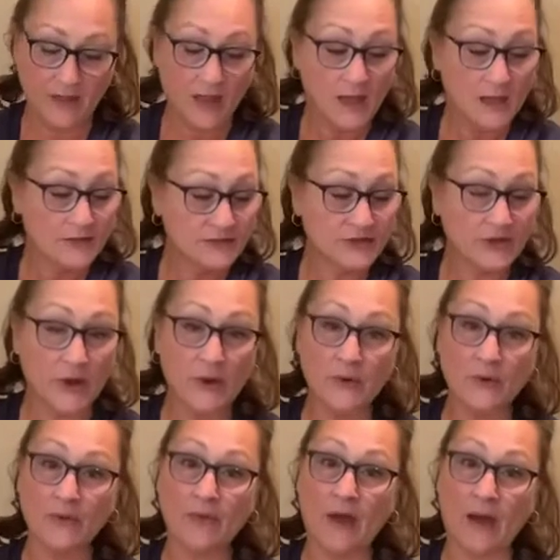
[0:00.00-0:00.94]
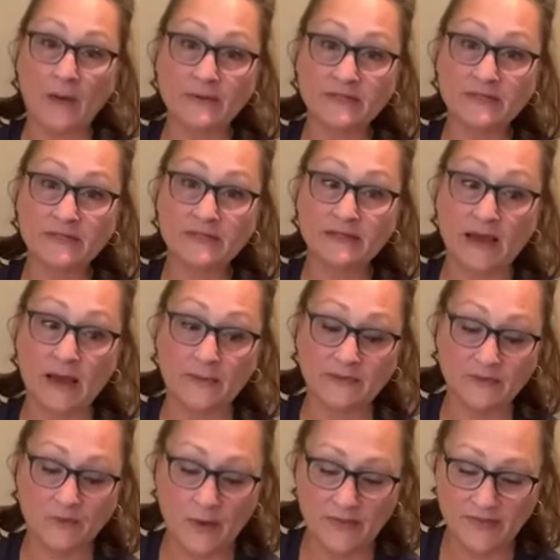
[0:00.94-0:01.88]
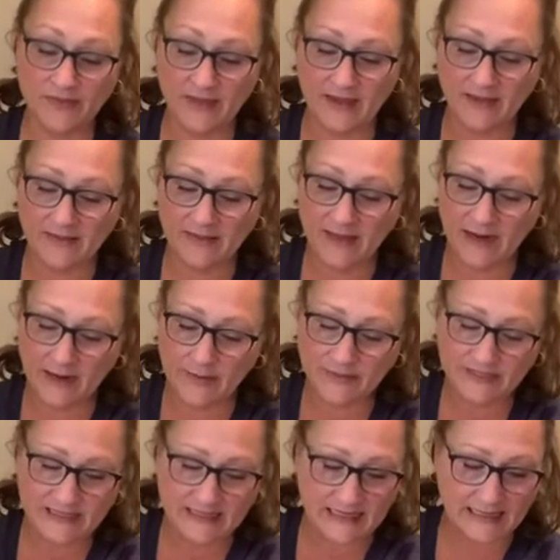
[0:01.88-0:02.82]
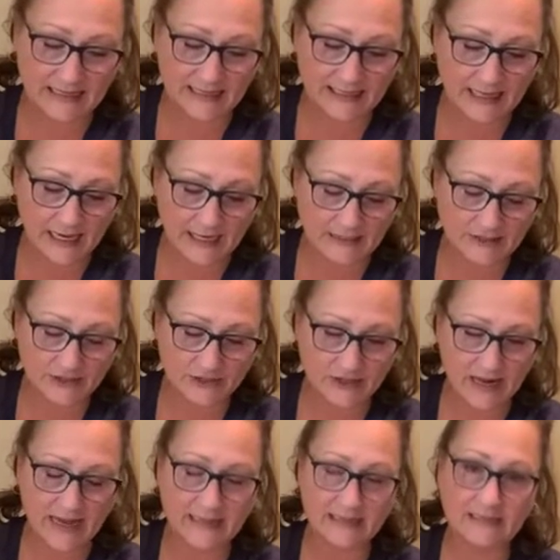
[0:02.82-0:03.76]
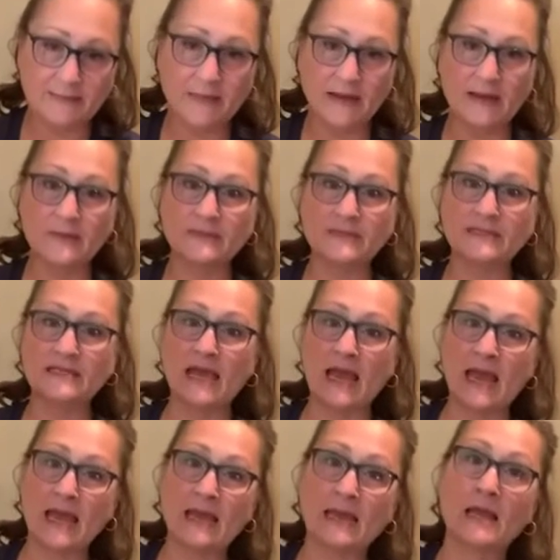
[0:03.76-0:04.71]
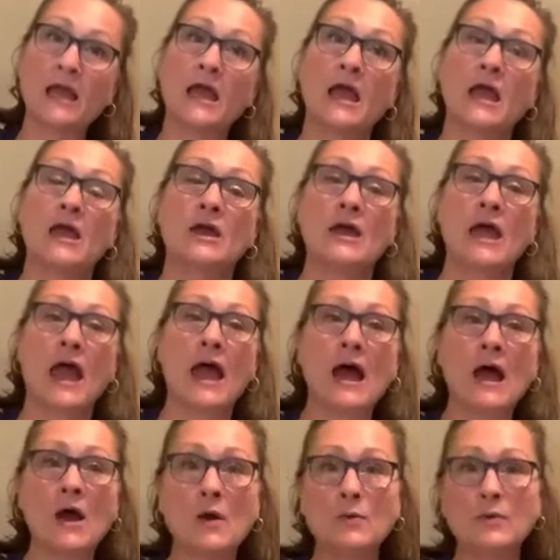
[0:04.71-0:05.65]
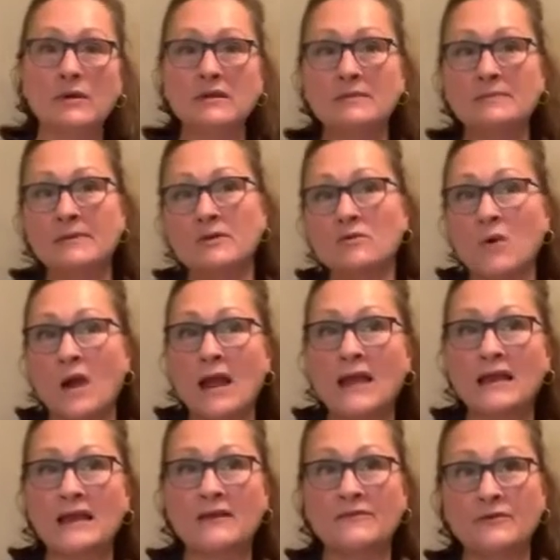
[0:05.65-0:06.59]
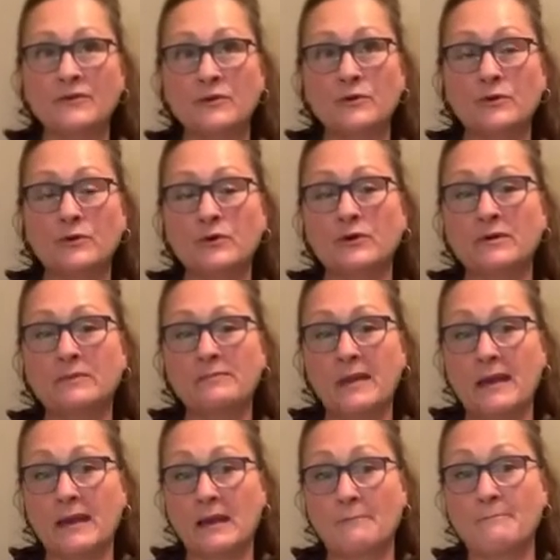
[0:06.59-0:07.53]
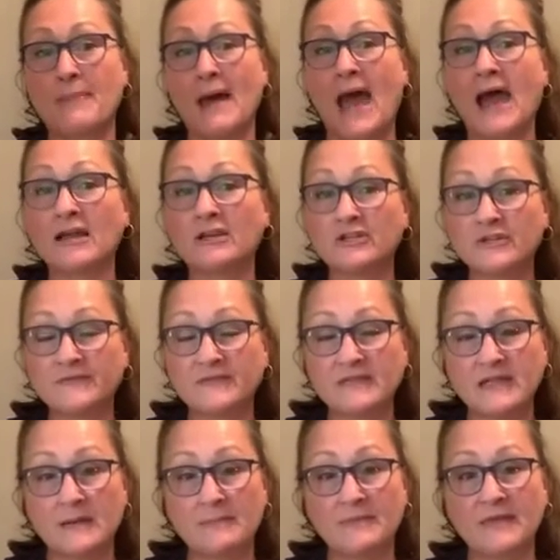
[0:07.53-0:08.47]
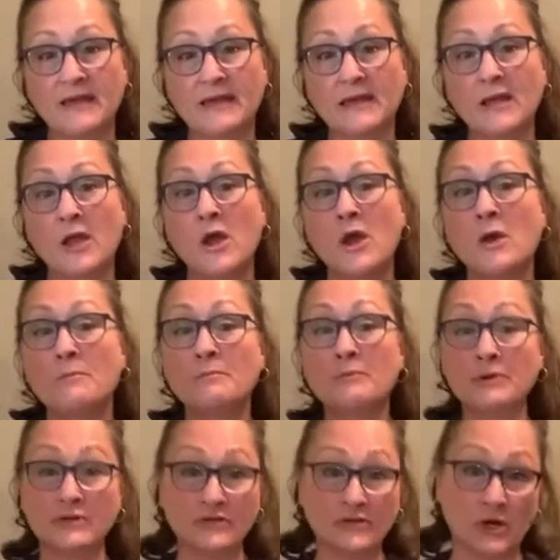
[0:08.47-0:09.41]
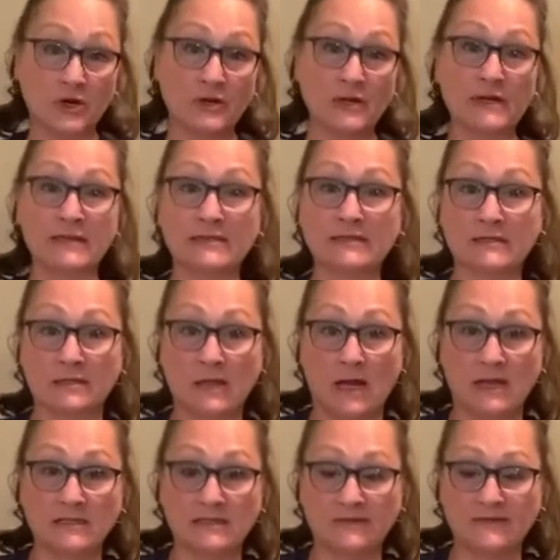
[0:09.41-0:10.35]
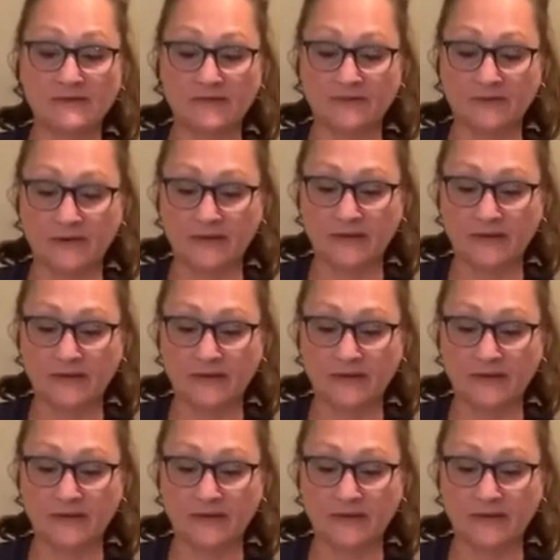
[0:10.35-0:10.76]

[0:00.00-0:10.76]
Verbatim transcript: So that was that was one thing. And then I was thinking yesterday somebody was saying how wouldn't it be great if you could make a batch of something but turn it into lots of different